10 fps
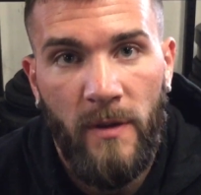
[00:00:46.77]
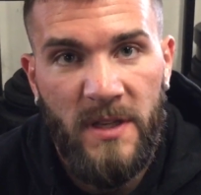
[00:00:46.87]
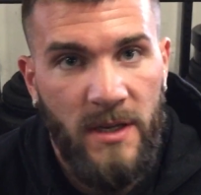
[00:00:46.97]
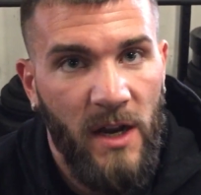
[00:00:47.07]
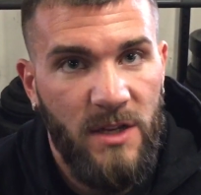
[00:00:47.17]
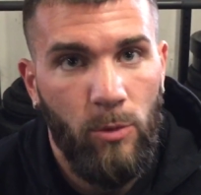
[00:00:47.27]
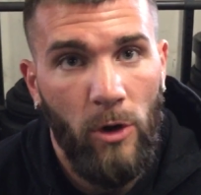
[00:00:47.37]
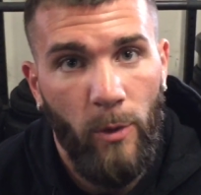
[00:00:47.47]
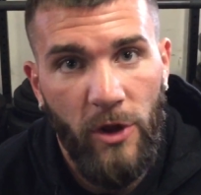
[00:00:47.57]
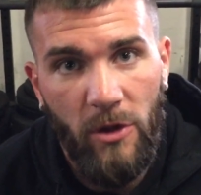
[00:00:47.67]
This is not a
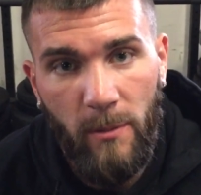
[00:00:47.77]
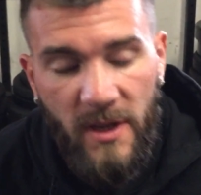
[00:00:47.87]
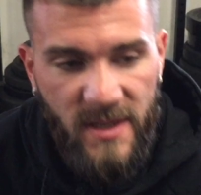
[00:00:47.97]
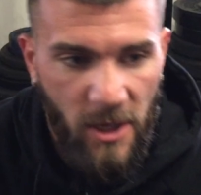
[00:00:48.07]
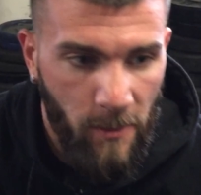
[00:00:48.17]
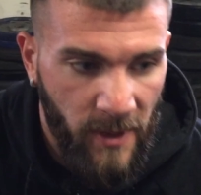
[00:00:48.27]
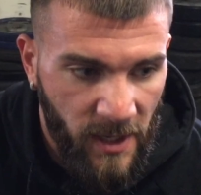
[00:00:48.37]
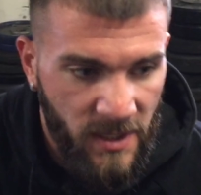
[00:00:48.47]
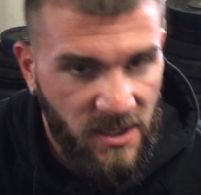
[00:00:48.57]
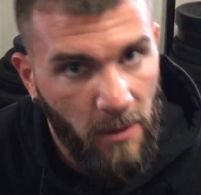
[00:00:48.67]
sport where you can be some
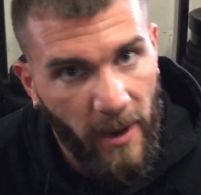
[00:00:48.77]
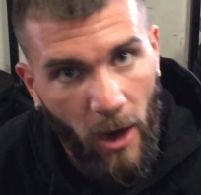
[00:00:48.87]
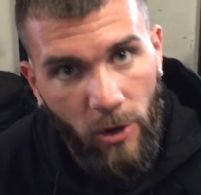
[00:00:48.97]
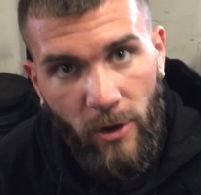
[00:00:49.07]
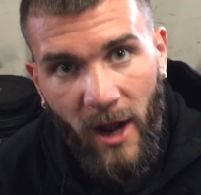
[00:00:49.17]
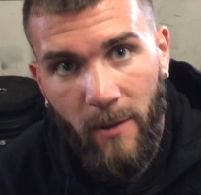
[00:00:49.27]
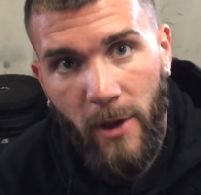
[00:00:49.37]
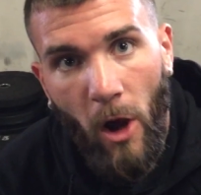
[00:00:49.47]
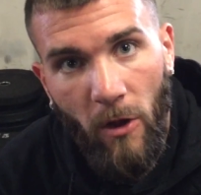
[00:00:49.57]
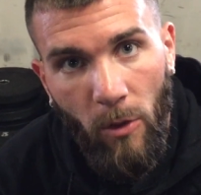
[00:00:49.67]
in and some out. You got to
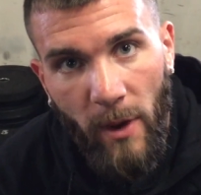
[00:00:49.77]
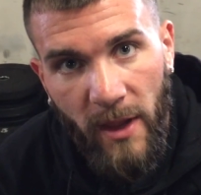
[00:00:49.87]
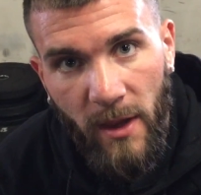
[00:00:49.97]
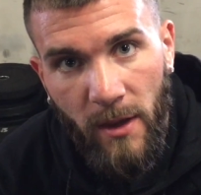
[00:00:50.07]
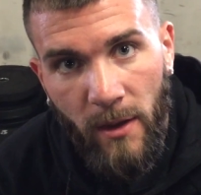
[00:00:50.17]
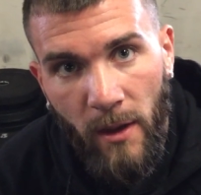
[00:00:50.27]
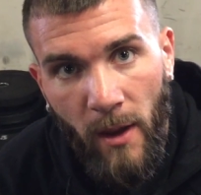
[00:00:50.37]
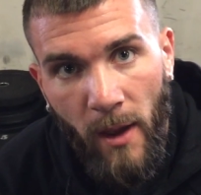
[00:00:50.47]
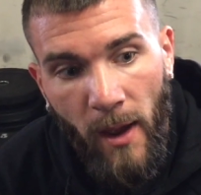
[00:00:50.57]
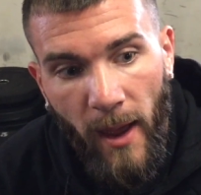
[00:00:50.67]
be all the way
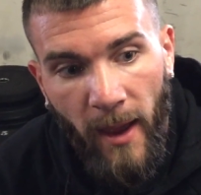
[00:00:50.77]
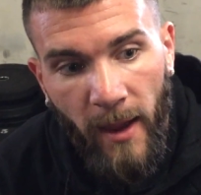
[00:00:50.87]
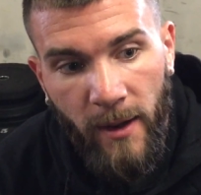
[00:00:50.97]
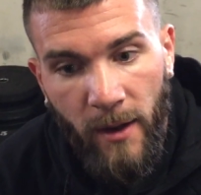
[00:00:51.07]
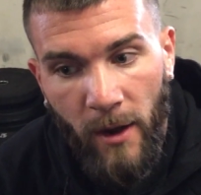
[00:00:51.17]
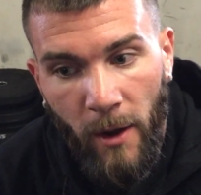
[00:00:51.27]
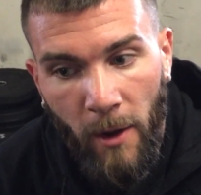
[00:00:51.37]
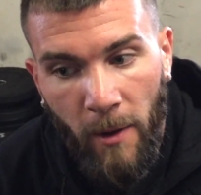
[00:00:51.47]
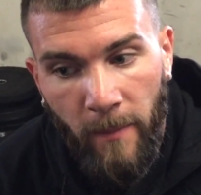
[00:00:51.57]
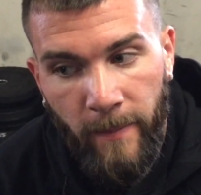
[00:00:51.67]
in.
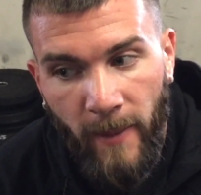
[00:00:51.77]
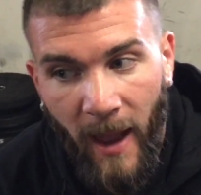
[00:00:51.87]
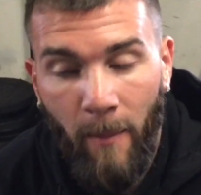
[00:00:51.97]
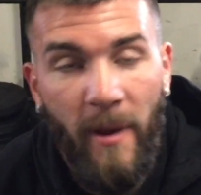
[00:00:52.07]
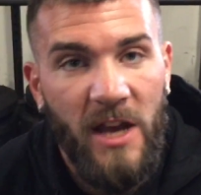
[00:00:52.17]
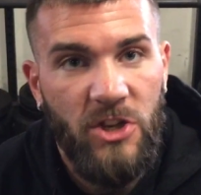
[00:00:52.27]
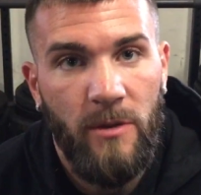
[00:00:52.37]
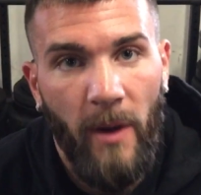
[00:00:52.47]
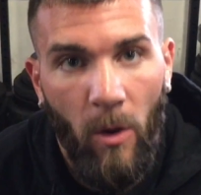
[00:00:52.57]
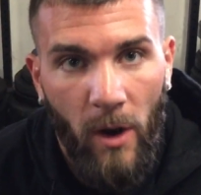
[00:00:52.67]
And I'm
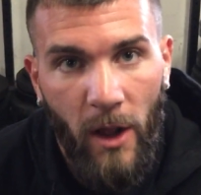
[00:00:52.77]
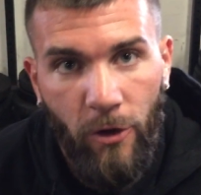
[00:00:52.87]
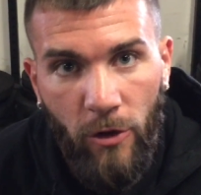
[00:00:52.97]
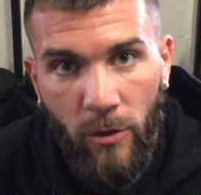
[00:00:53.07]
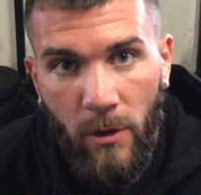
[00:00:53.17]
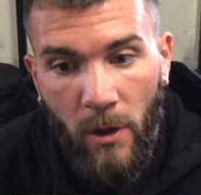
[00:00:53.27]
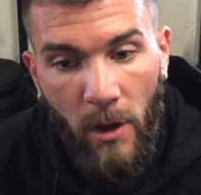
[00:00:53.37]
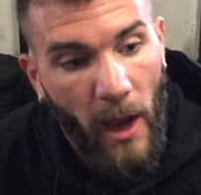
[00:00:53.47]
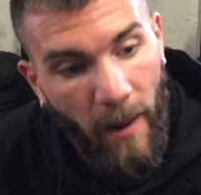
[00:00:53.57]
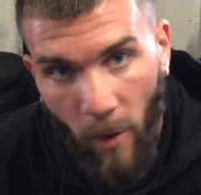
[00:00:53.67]
passionate about what I do.
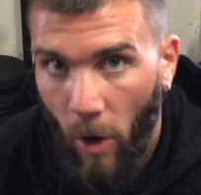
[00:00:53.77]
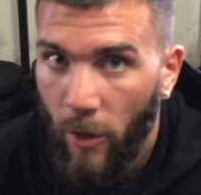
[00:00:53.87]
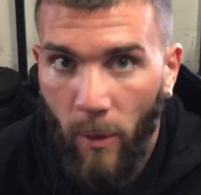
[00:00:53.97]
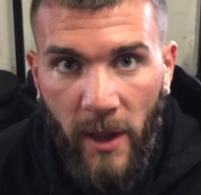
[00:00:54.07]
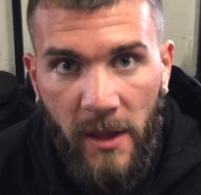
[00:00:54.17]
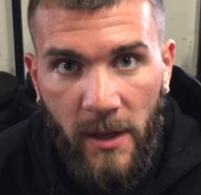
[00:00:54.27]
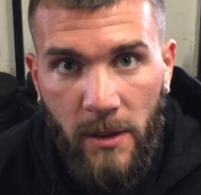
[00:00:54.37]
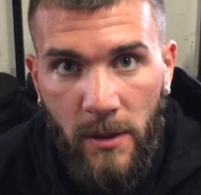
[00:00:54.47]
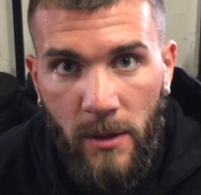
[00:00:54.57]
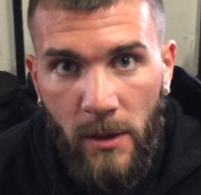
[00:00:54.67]
I'm all the way
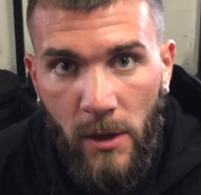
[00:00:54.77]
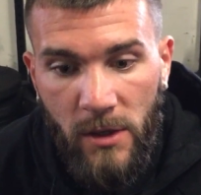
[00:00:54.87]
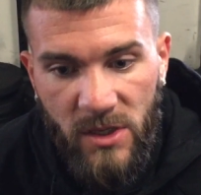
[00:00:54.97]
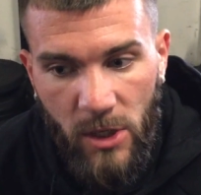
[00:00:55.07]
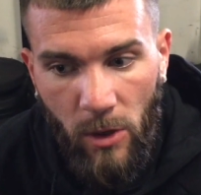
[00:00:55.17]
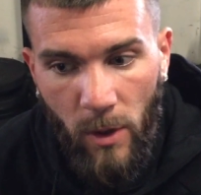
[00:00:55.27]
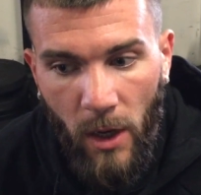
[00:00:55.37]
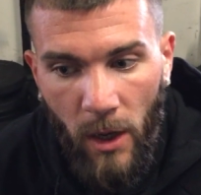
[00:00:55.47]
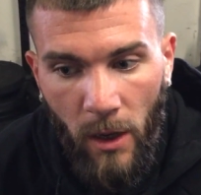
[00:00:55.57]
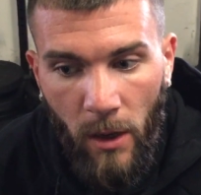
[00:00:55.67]
in.
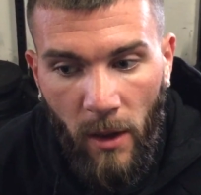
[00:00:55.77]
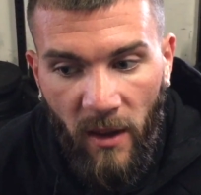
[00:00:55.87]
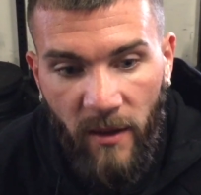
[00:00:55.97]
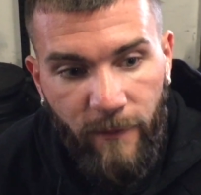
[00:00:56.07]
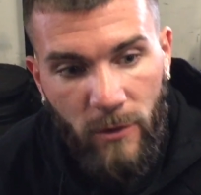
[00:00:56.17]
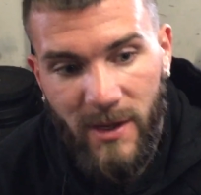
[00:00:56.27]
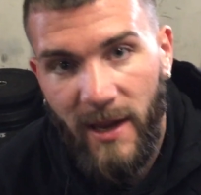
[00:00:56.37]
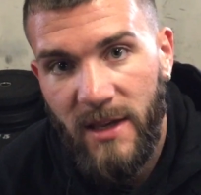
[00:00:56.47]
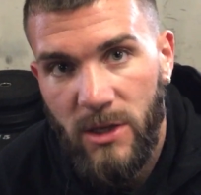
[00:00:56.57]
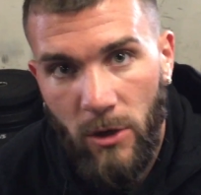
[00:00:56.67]
So he feels
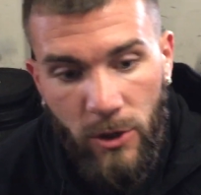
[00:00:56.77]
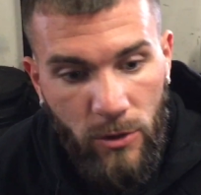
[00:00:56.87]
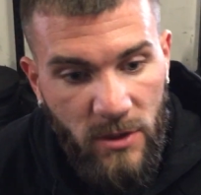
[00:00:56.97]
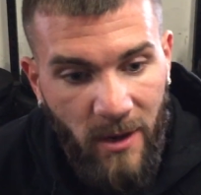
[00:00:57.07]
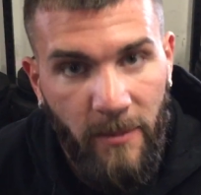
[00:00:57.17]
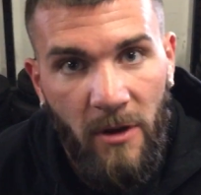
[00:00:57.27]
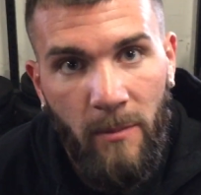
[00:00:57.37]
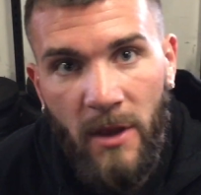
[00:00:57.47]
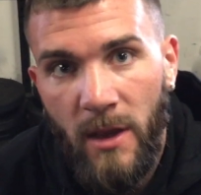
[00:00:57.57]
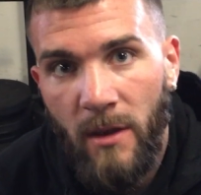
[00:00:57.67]
like he's going to do something to
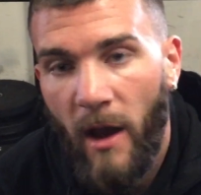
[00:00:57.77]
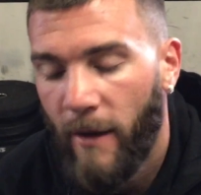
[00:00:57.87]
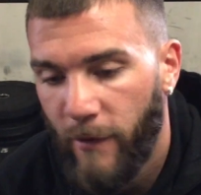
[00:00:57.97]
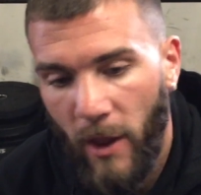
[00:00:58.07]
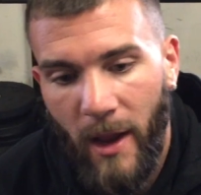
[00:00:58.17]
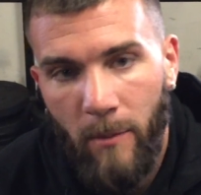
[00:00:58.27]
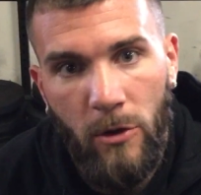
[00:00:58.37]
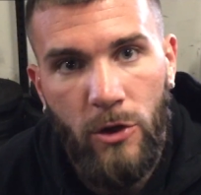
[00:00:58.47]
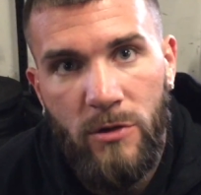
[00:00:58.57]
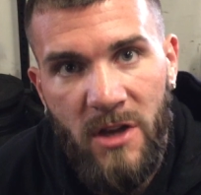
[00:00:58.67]
me. I feel like I'm
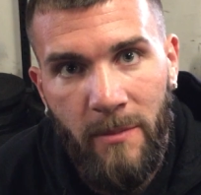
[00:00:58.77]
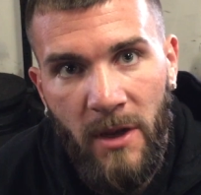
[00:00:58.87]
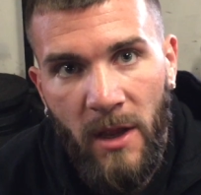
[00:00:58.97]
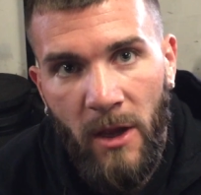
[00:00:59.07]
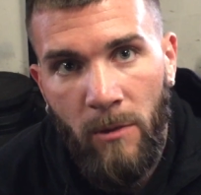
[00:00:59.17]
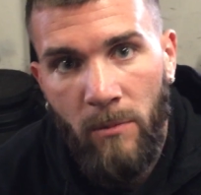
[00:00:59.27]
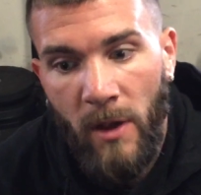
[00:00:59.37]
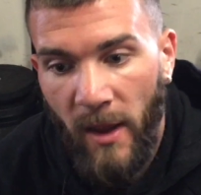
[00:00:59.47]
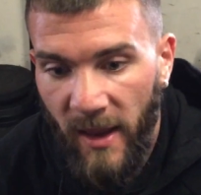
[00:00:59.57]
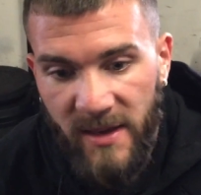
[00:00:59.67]
going to do something to him.
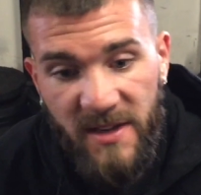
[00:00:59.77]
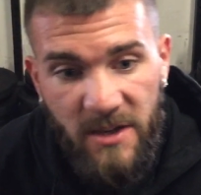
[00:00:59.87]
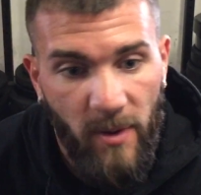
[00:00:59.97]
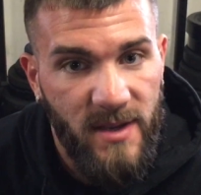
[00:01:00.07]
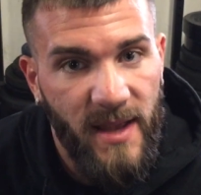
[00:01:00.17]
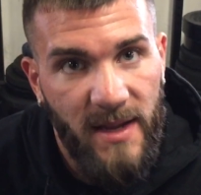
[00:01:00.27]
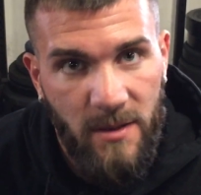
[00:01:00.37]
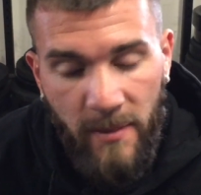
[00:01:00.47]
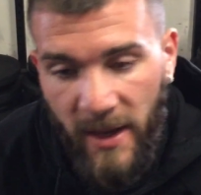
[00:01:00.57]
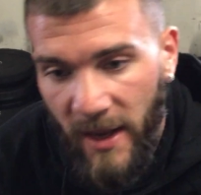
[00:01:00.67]
He's expressed that
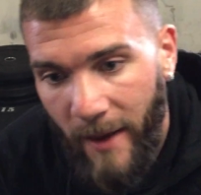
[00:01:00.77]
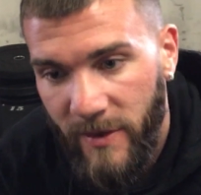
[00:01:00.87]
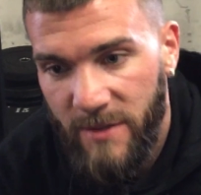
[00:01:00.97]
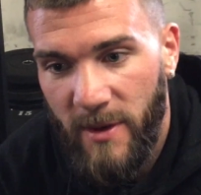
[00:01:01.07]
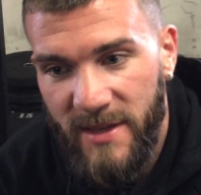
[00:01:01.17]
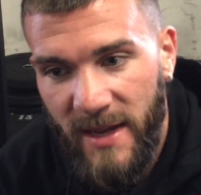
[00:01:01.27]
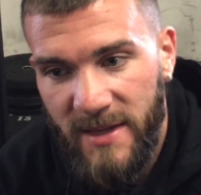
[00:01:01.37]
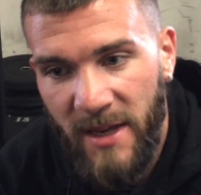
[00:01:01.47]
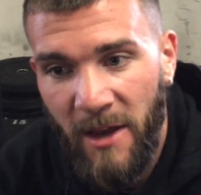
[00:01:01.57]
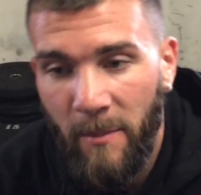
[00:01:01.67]
to me, and I've expressed that
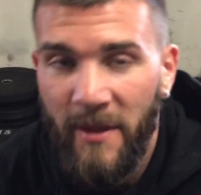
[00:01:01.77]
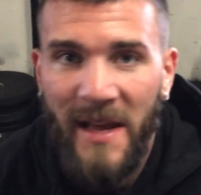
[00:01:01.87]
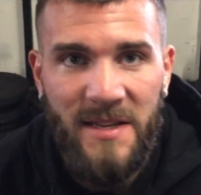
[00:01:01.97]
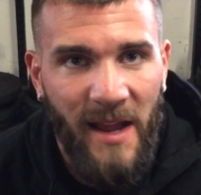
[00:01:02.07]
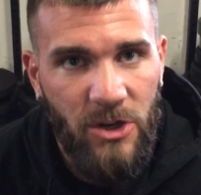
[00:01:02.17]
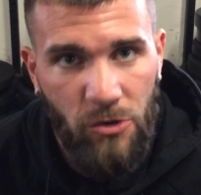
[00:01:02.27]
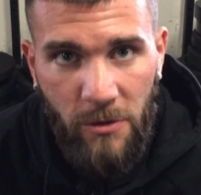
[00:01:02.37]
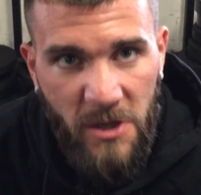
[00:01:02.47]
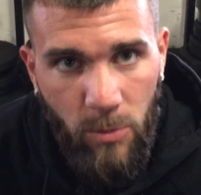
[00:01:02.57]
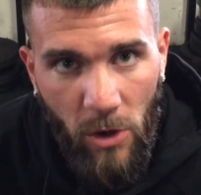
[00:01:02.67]
to him. But that's natural
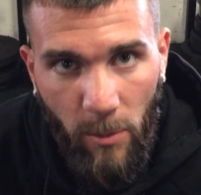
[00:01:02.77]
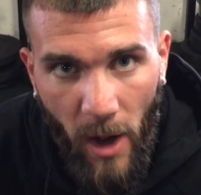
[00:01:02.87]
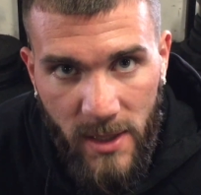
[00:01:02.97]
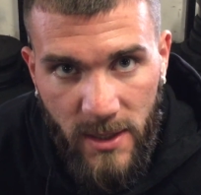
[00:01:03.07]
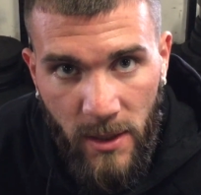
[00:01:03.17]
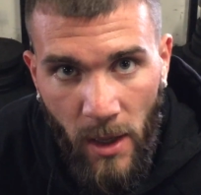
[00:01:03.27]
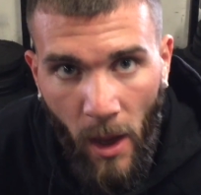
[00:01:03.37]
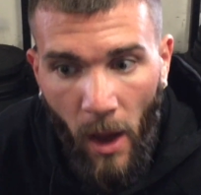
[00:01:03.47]
in the sport of boxing.